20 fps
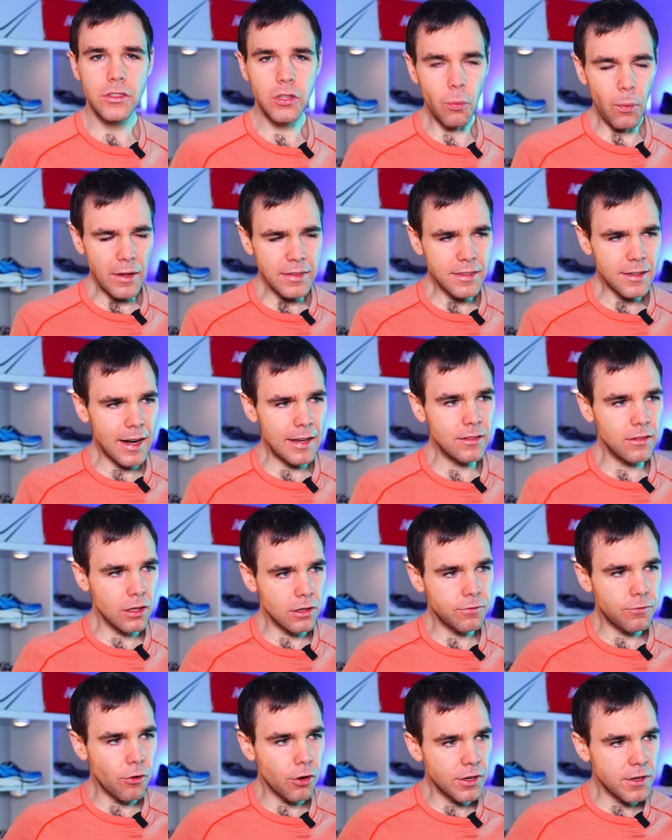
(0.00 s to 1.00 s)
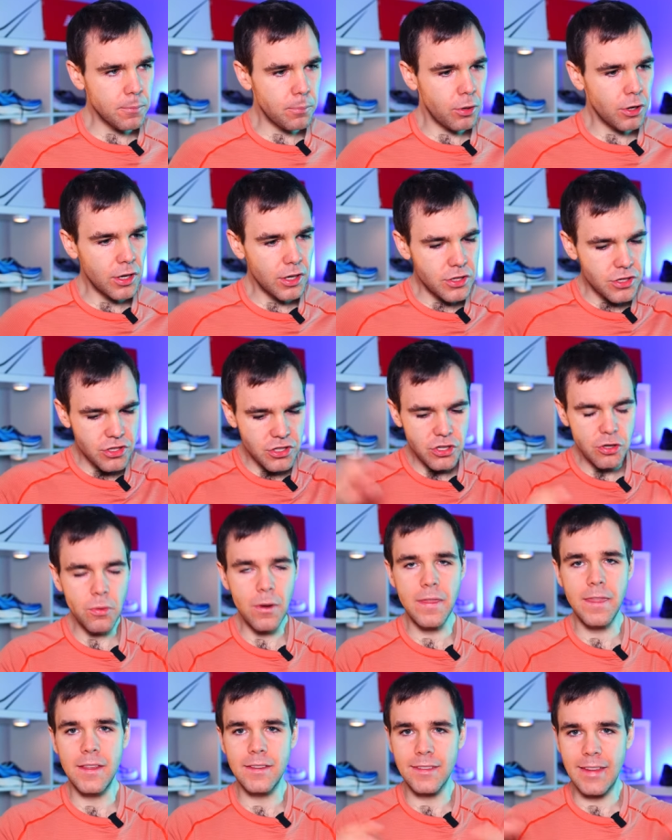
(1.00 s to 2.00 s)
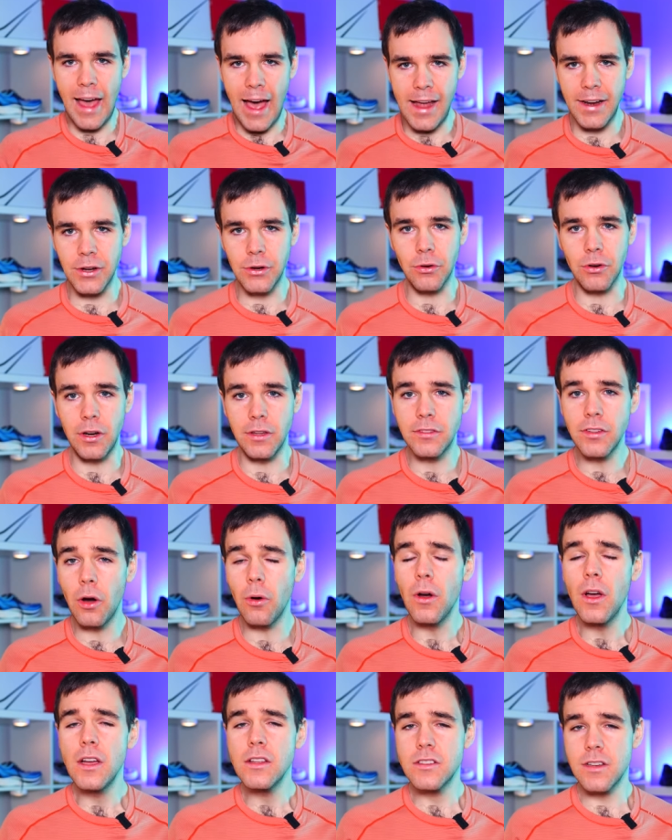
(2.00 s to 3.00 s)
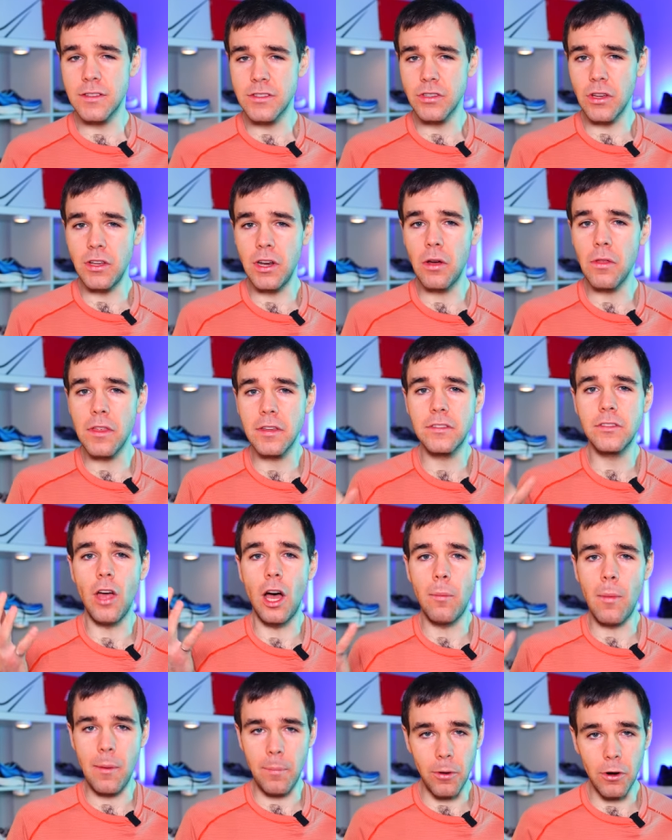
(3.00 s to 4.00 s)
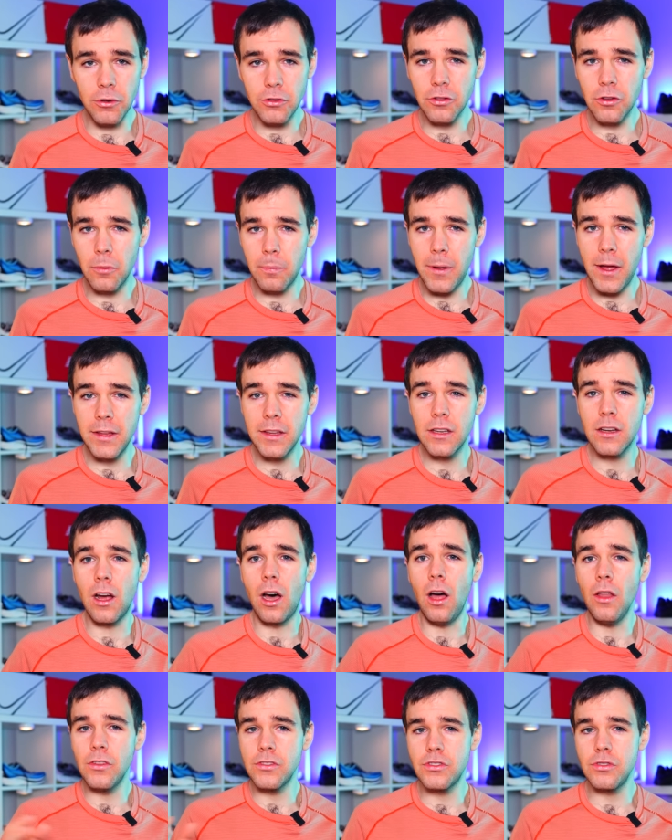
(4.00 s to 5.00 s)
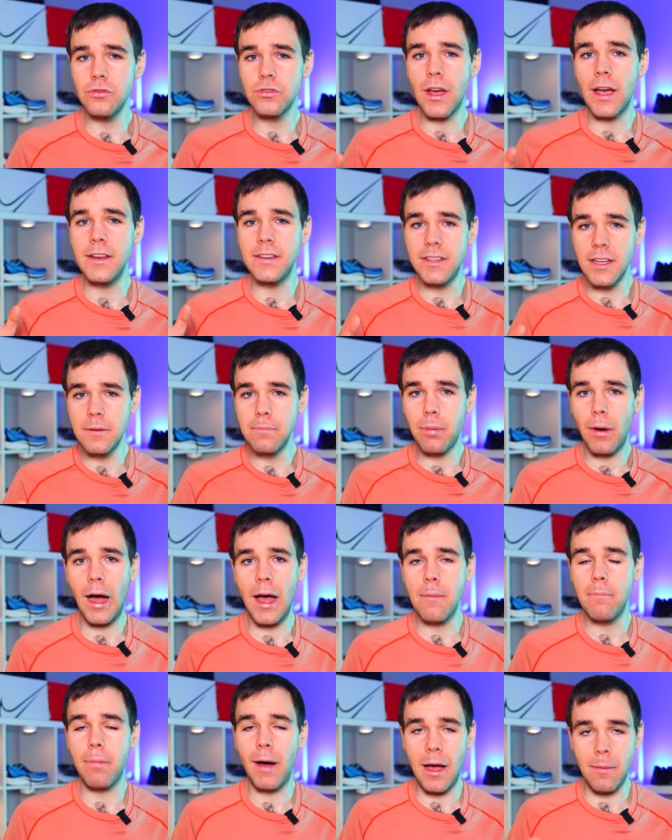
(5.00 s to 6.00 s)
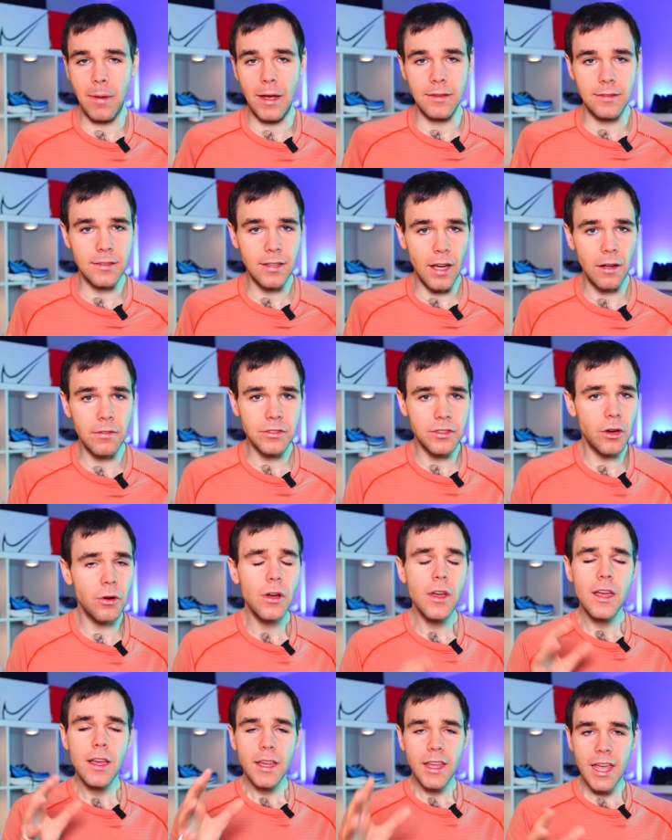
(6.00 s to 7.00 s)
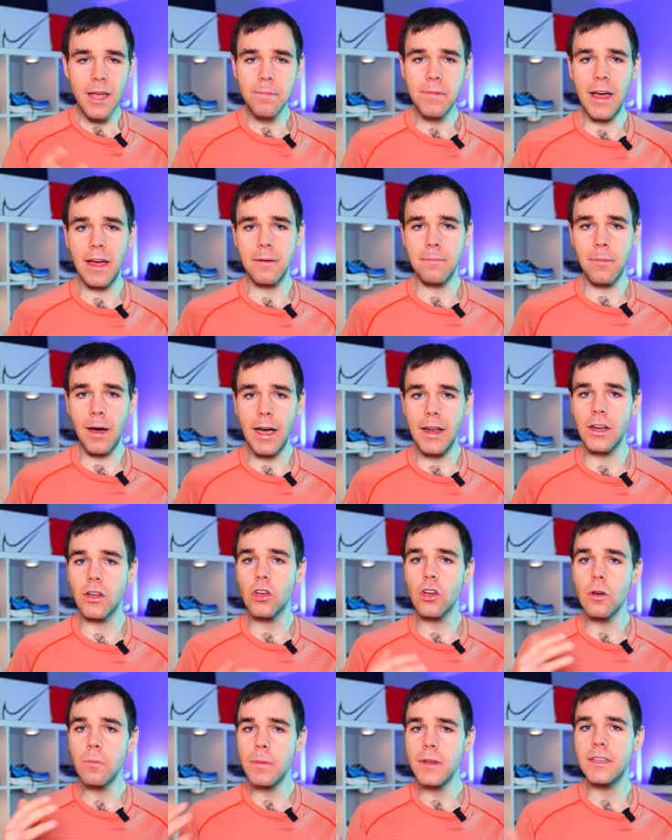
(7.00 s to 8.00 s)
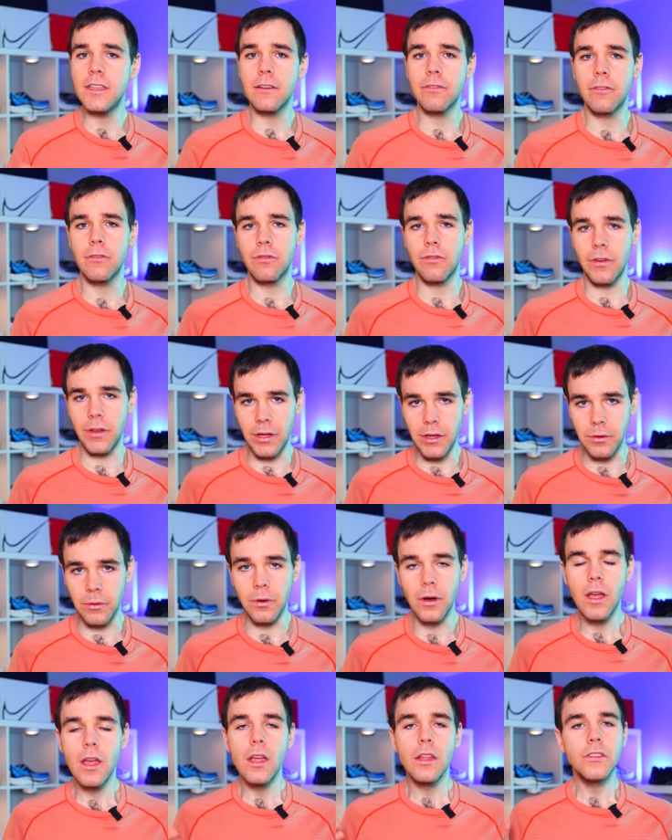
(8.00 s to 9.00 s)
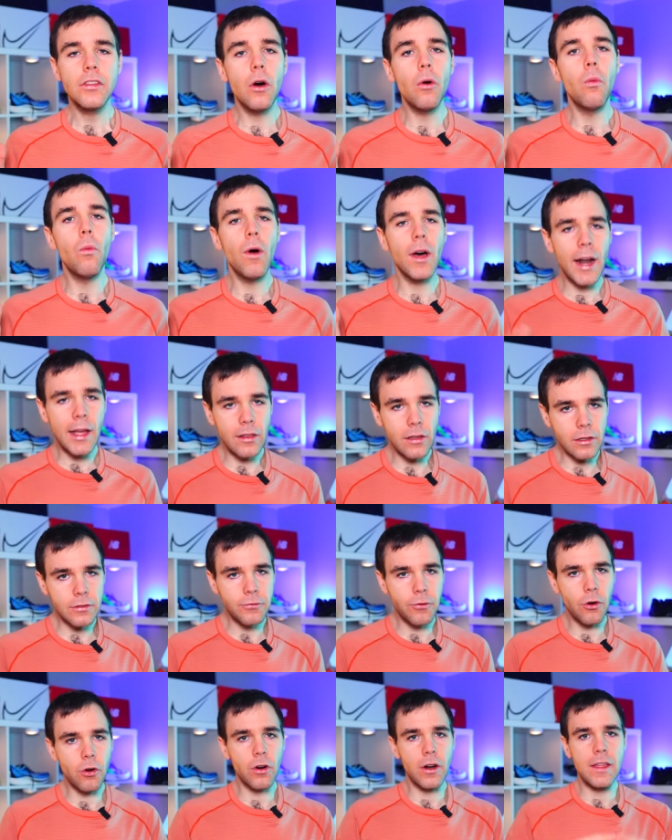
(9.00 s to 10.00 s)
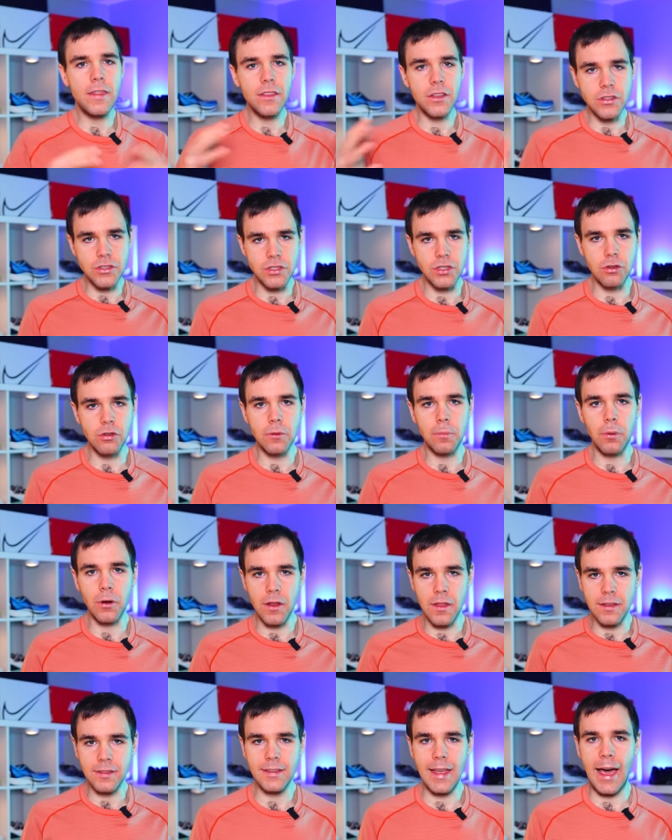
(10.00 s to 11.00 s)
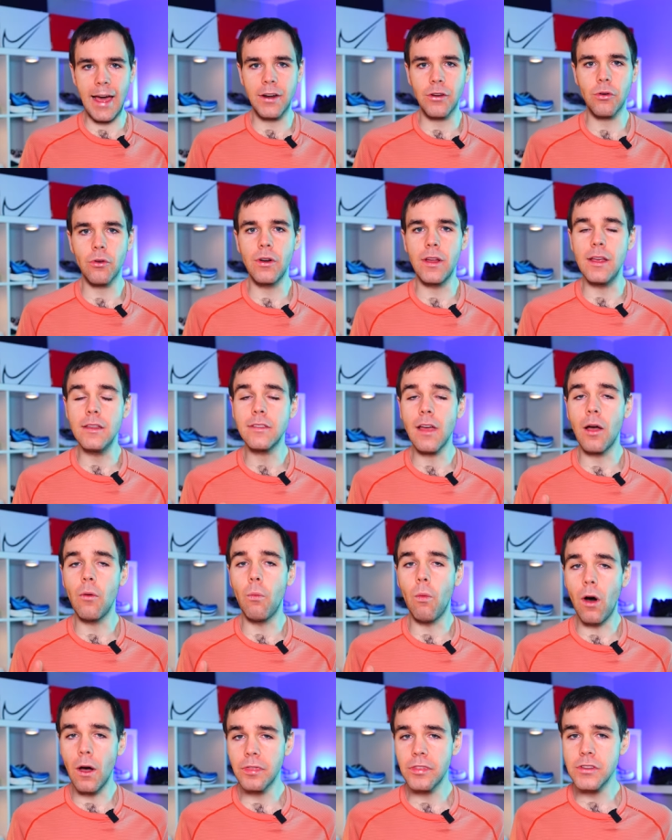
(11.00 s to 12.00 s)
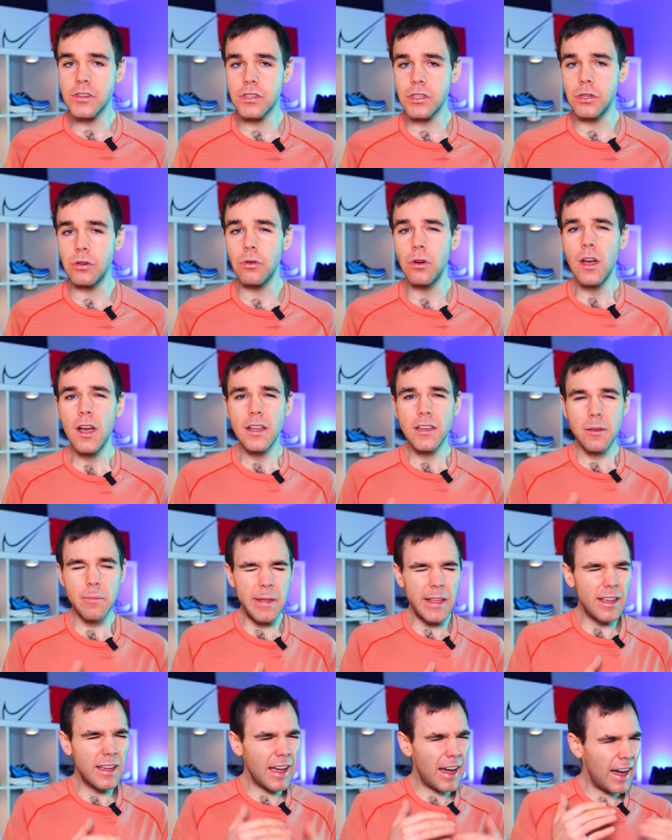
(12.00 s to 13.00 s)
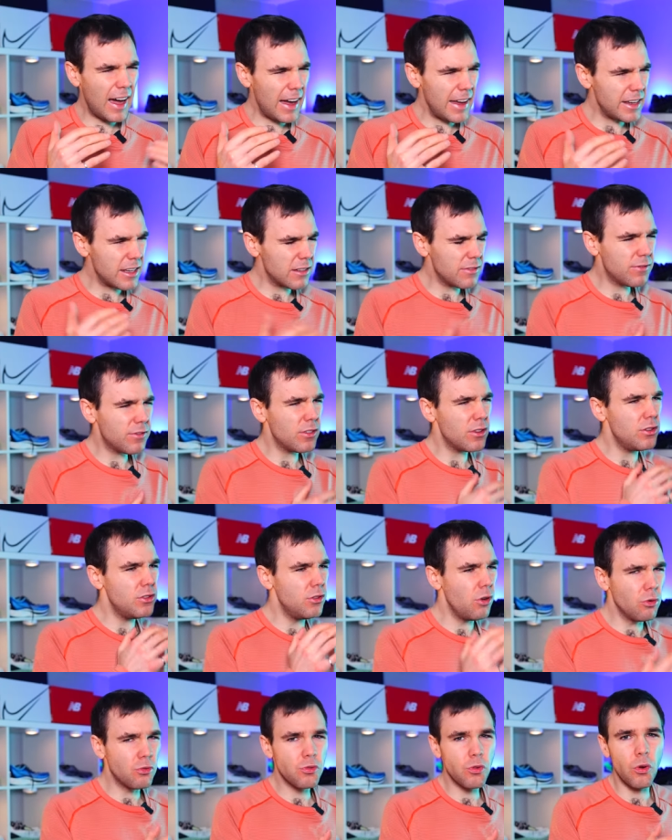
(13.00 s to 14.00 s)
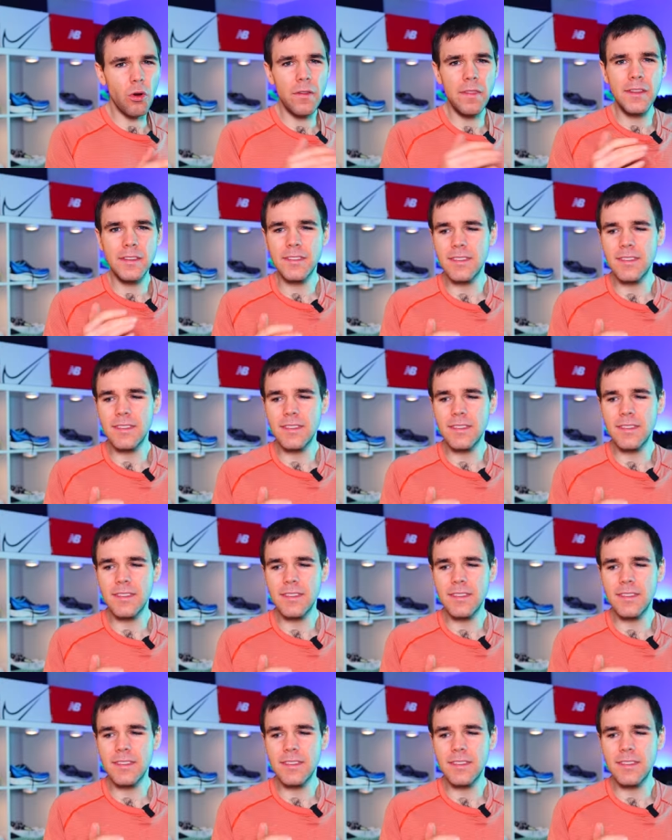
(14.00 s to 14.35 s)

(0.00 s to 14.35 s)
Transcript: So what did I look for to put a shoe in this category? So just so you know, this is all my personal opinion. All the shoes I did buy by myself, so keep that in mind. It could be different for you. So what I looked for in the shoe to put in this category is I want the shoe to be kind of neutral in the